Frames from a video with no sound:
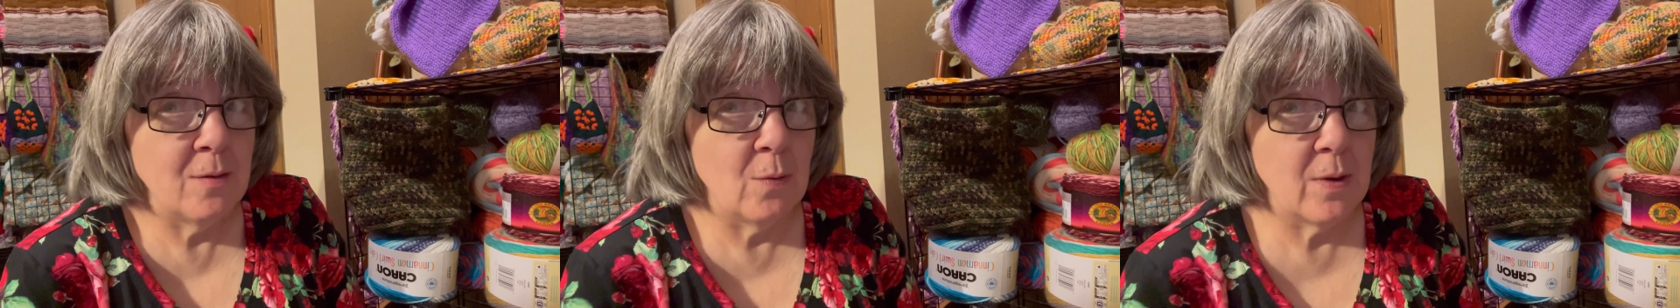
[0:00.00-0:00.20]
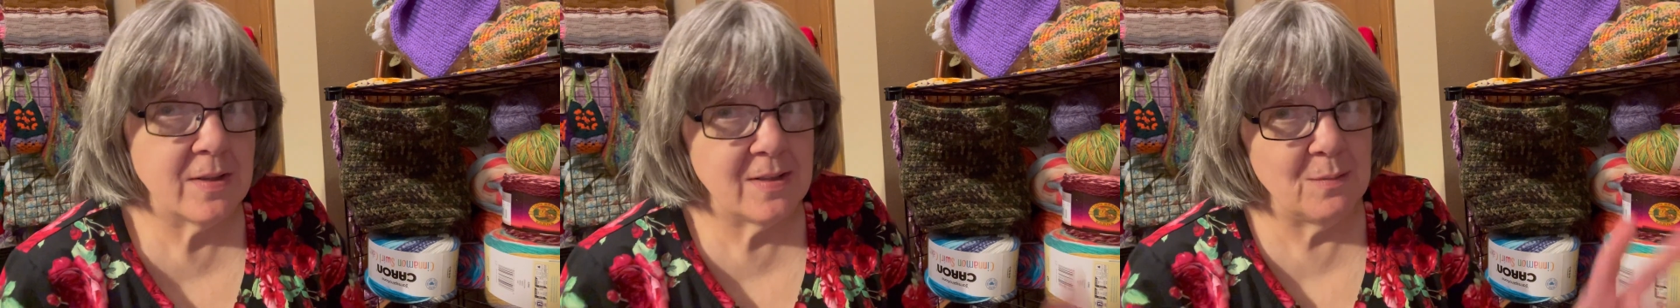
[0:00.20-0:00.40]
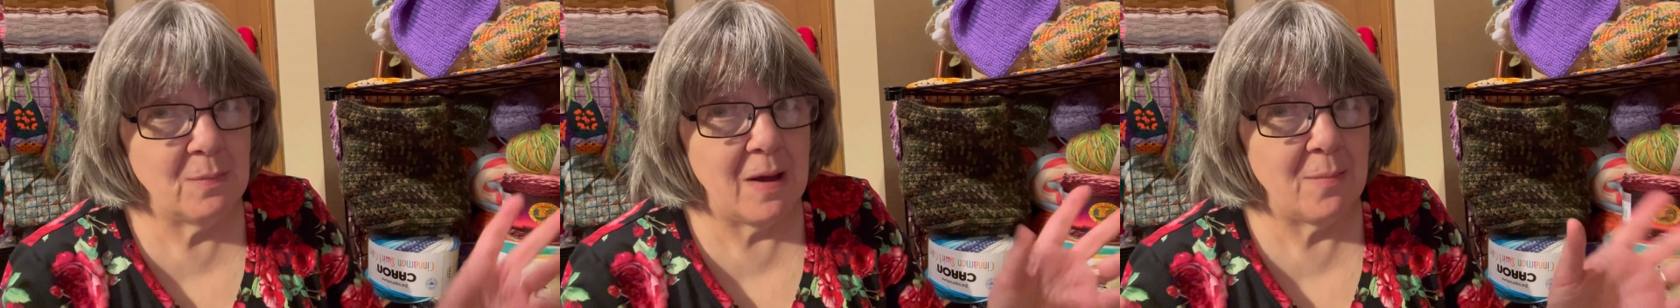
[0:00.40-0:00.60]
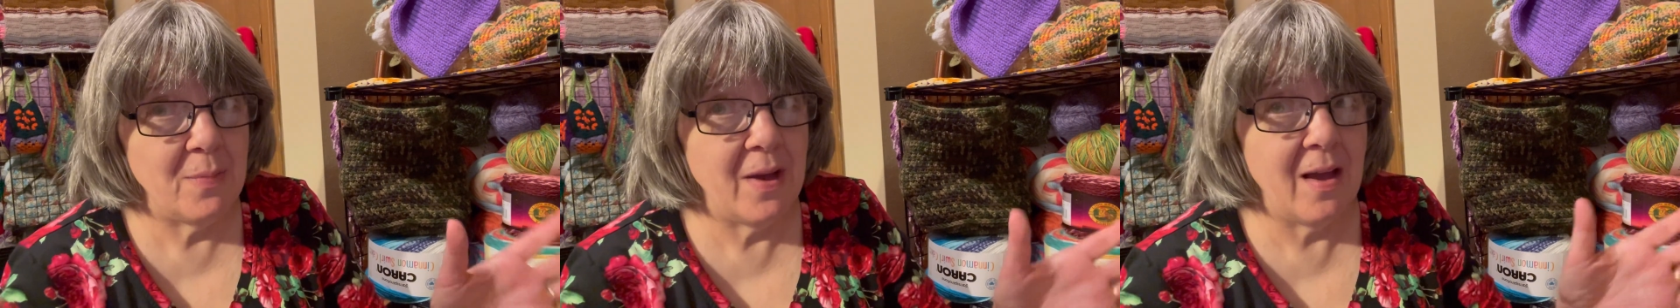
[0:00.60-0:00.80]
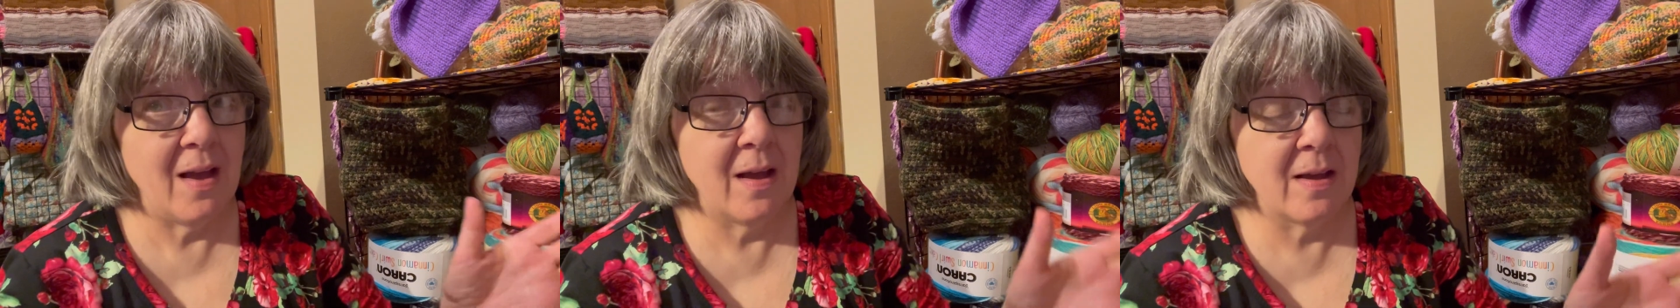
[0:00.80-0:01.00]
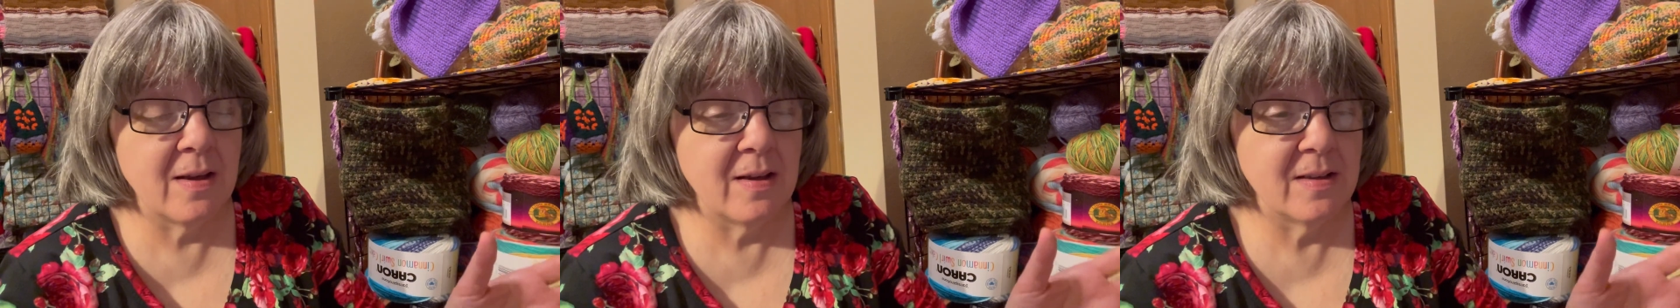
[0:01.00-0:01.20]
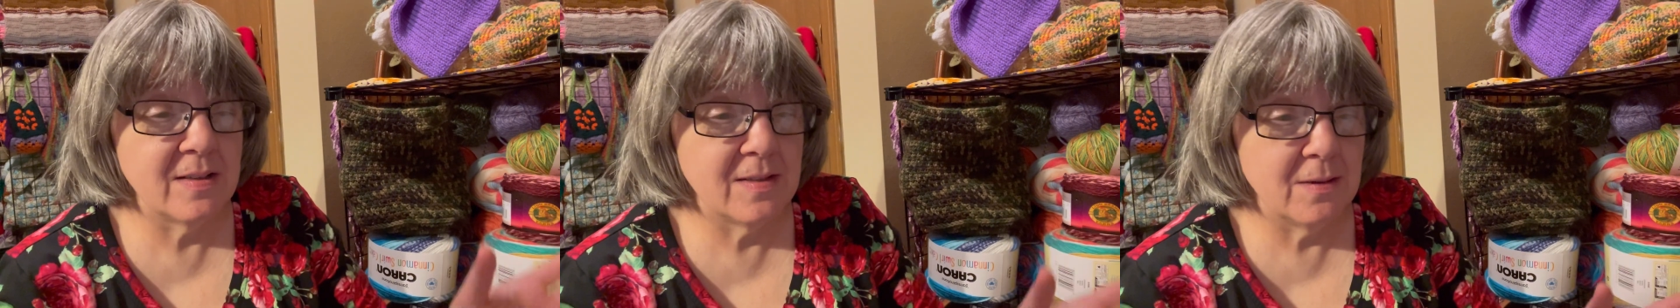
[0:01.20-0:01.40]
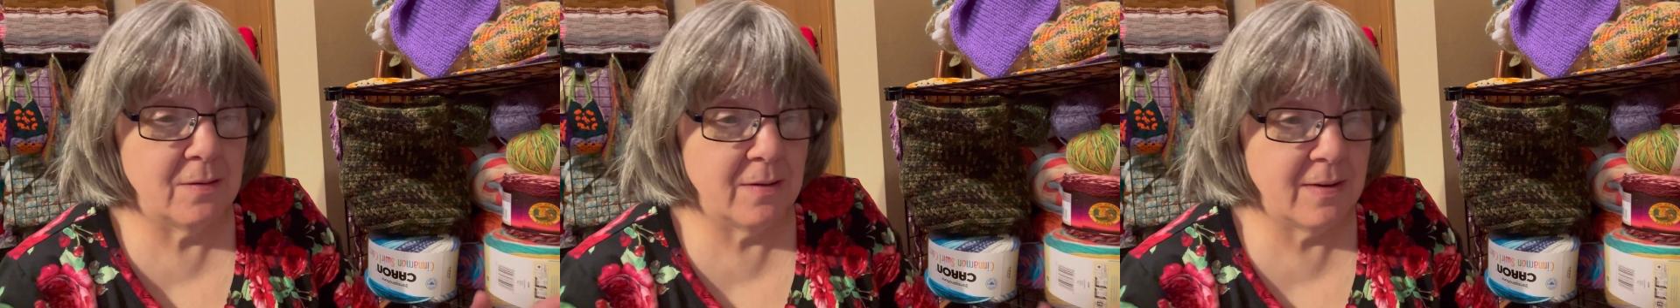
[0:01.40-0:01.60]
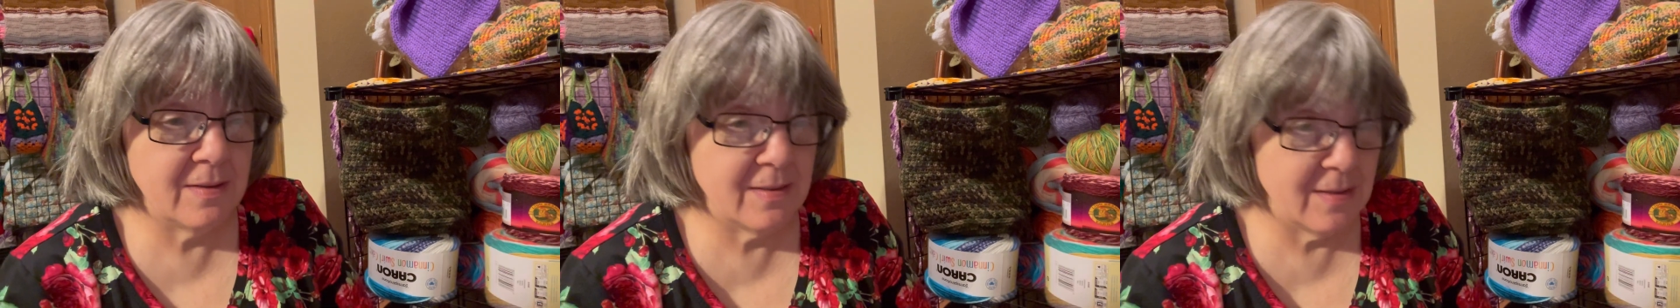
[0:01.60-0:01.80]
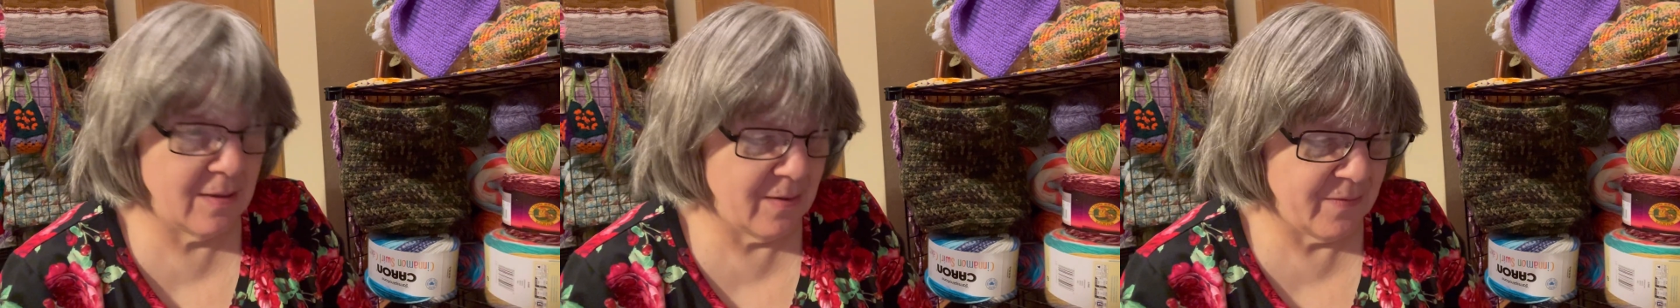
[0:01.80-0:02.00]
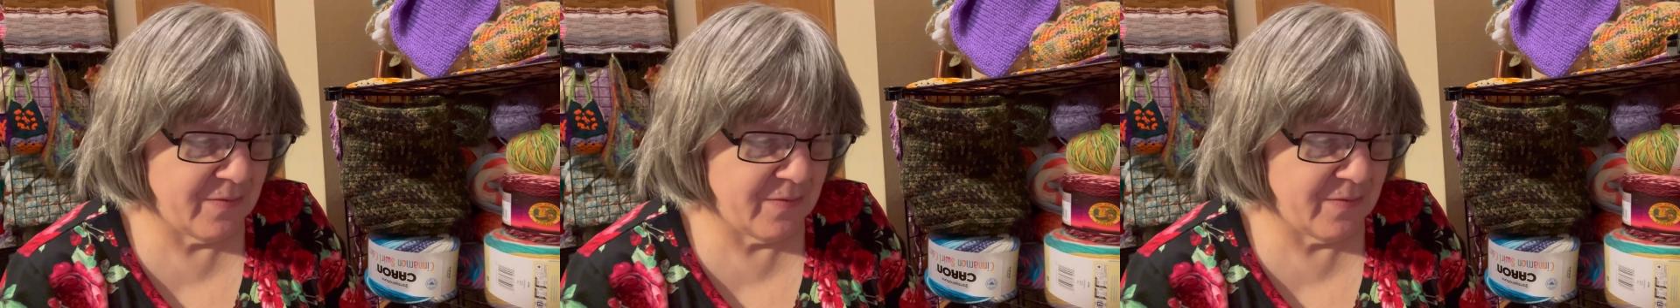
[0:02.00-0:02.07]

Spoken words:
What's in My Bag series